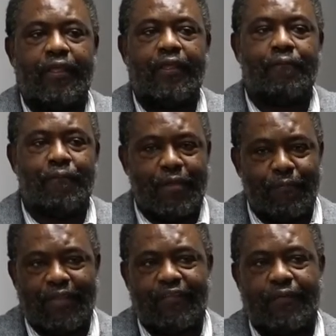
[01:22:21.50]

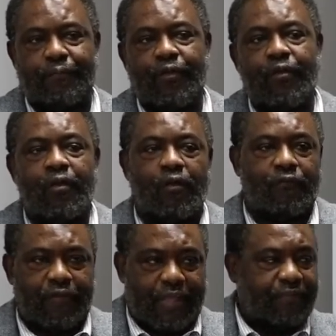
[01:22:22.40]
membership
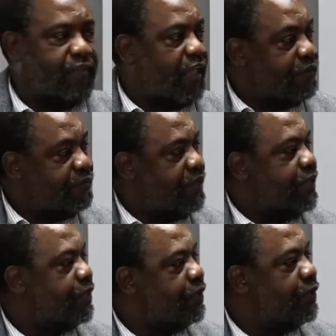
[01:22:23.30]
of ACFE,
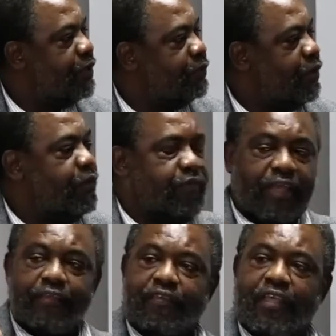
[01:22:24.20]
because
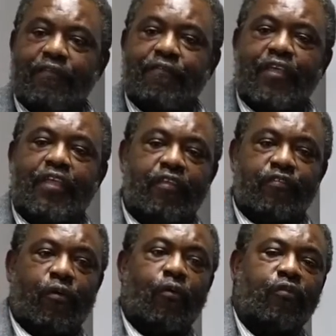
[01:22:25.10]
ACFE is
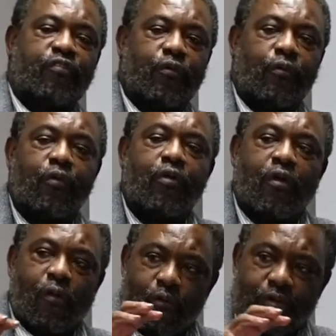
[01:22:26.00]
also
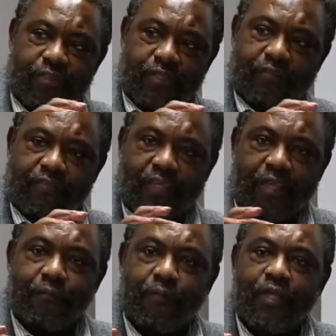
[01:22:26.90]
on the
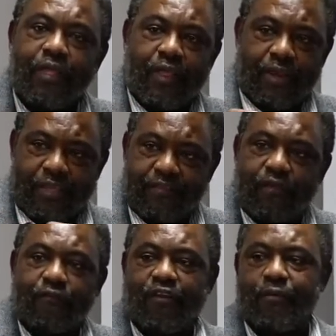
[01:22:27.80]
same national
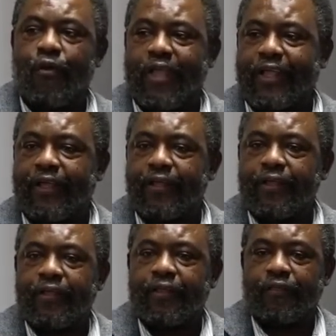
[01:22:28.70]
framework.
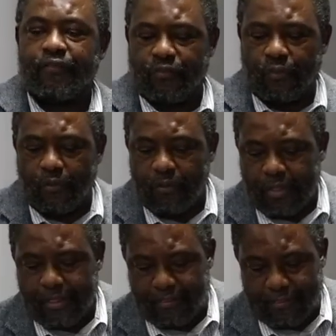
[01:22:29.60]
So
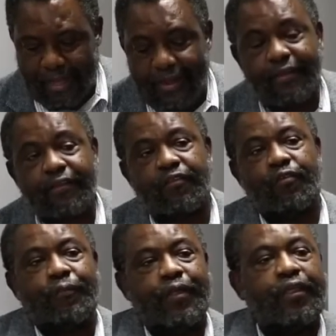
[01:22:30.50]
that
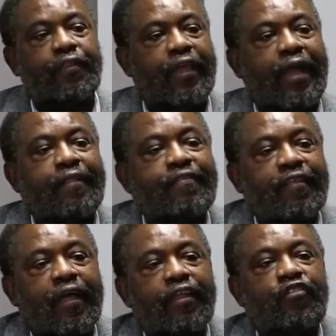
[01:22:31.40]
should be the
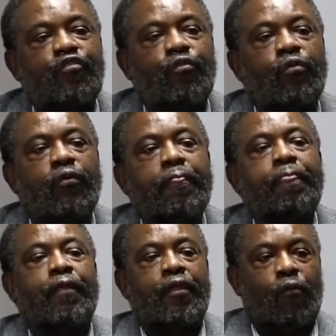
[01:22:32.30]
answer to
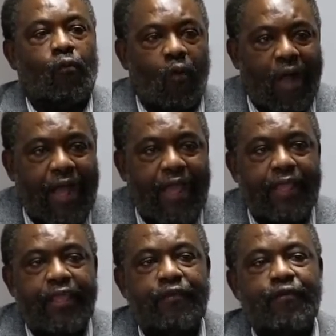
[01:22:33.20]
why
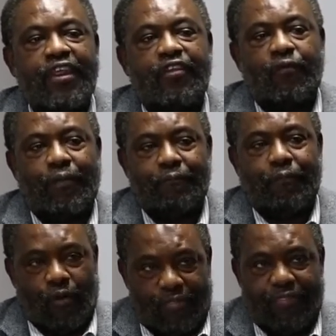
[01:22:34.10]
you need to be
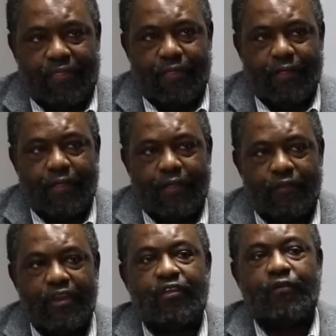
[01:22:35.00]
both. You
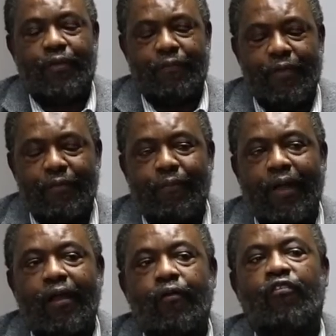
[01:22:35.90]
need to be a member
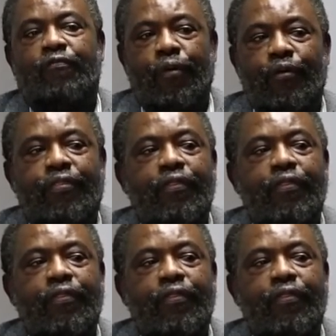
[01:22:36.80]
of both.